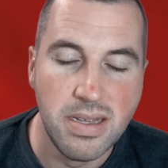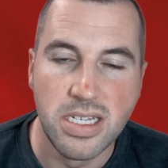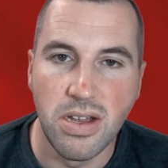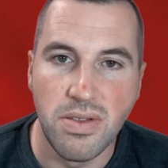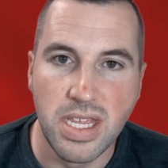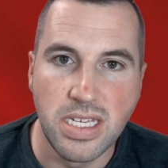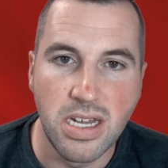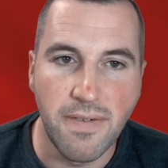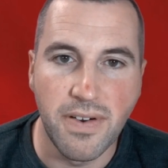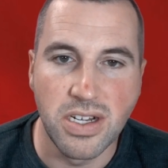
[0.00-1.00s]
So this is
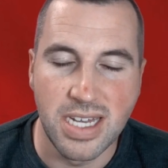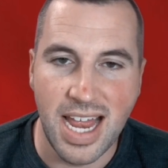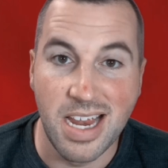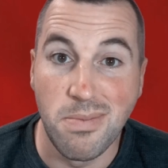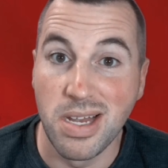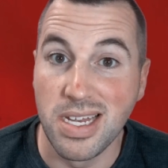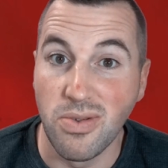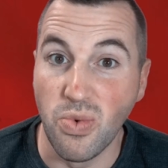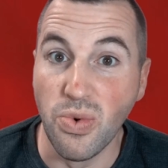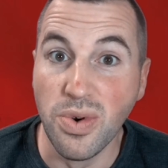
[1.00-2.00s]
our first time
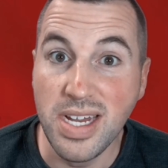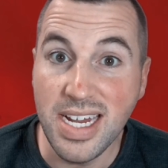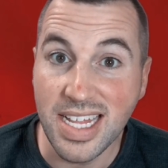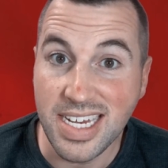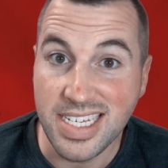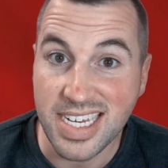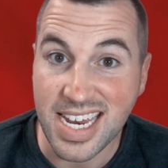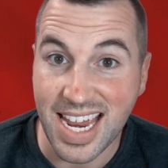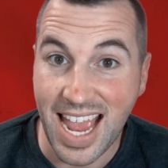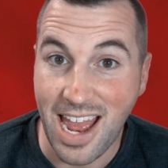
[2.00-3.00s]
really
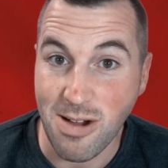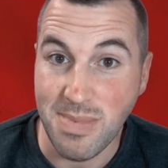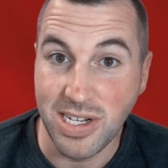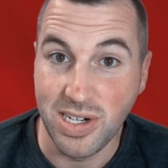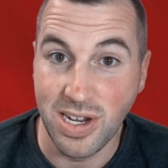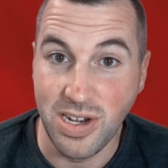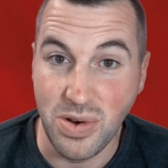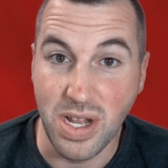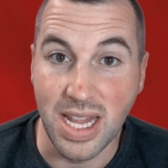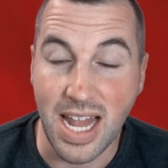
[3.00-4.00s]
seeing how much
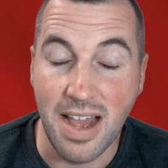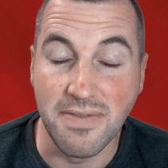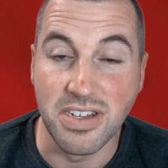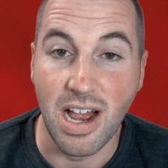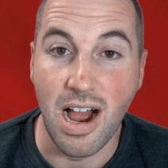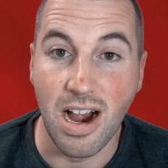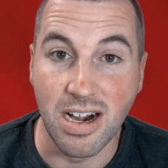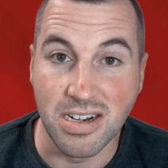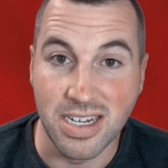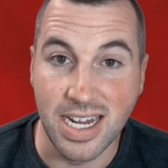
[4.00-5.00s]
Knud loves
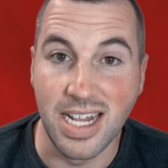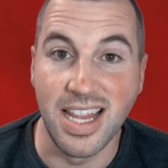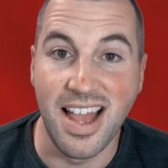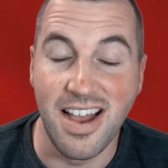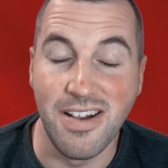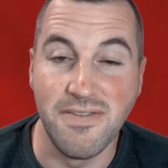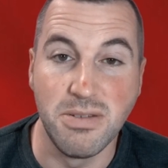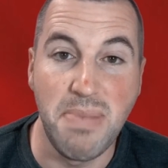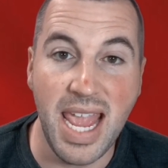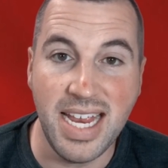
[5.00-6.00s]
art and loves
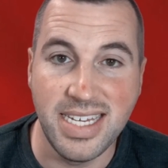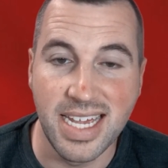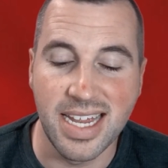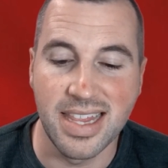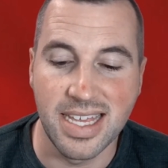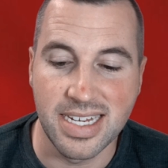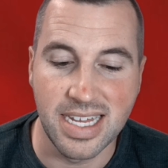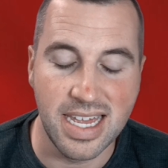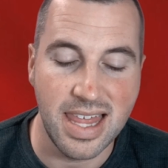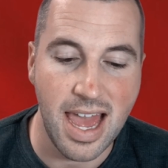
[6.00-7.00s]
painting and things
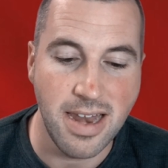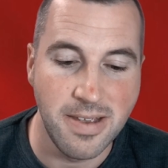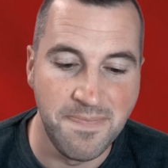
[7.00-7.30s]
like that.